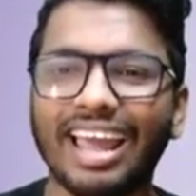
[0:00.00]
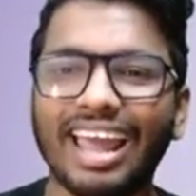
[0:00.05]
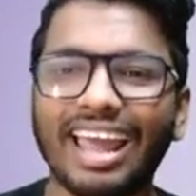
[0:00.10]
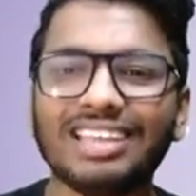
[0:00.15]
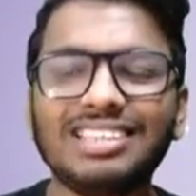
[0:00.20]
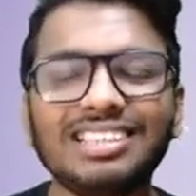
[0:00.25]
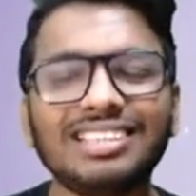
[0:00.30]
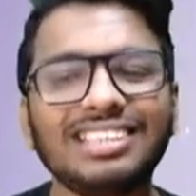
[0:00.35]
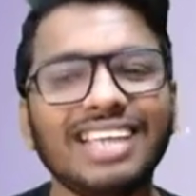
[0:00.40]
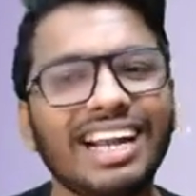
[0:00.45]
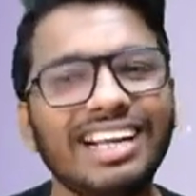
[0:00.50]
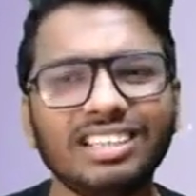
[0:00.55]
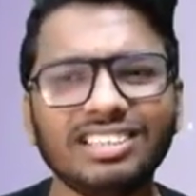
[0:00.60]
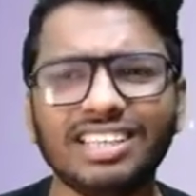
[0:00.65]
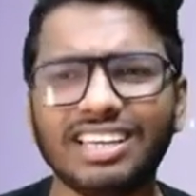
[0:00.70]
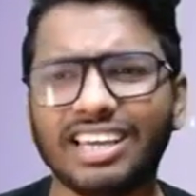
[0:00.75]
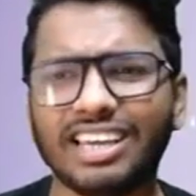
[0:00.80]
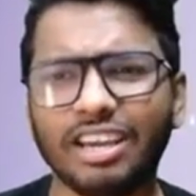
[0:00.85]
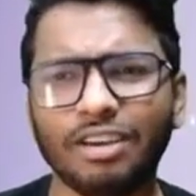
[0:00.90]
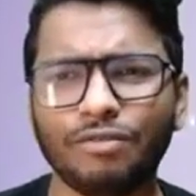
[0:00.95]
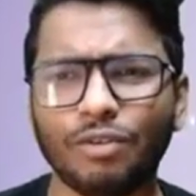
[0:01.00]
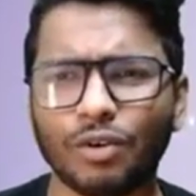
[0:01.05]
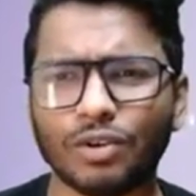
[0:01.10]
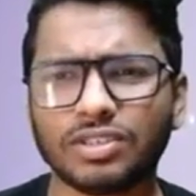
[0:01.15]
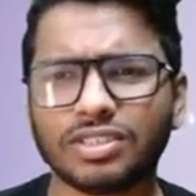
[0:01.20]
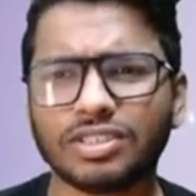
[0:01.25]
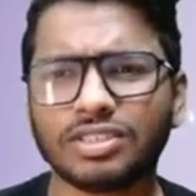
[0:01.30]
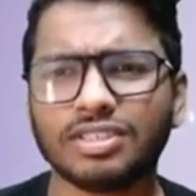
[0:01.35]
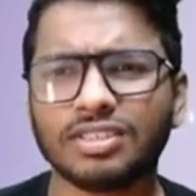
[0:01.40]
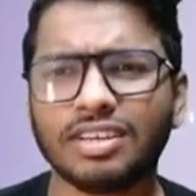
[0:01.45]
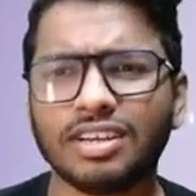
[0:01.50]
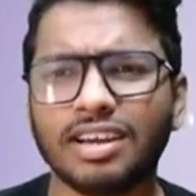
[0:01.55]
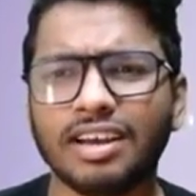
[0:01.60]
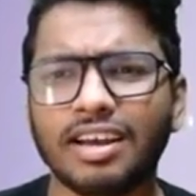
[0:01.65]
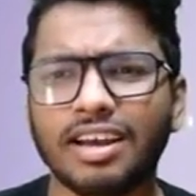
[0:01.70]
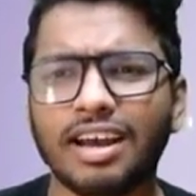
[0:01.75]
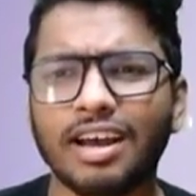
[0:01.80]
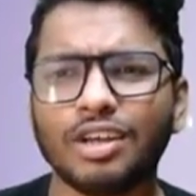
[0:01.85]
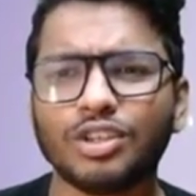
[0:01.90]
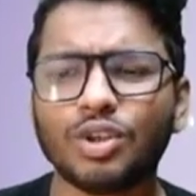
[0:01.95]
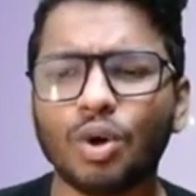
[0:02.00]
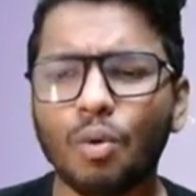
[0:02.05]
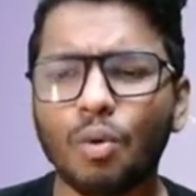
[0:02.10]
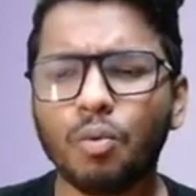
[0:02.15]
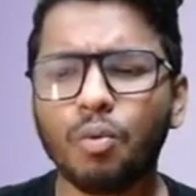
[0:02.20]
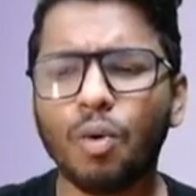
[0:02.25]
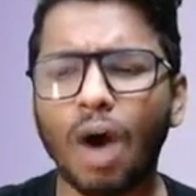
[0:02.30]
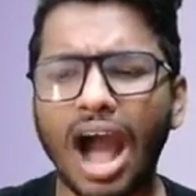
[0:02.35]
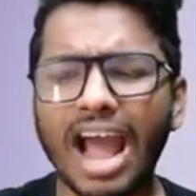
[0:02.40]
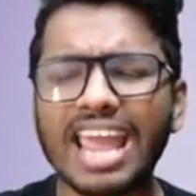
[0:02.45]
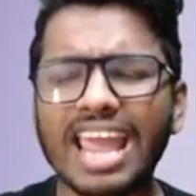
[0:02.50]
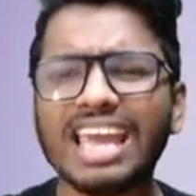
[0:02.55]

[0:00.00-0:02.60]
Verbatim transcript: it's a center-seeking force. So why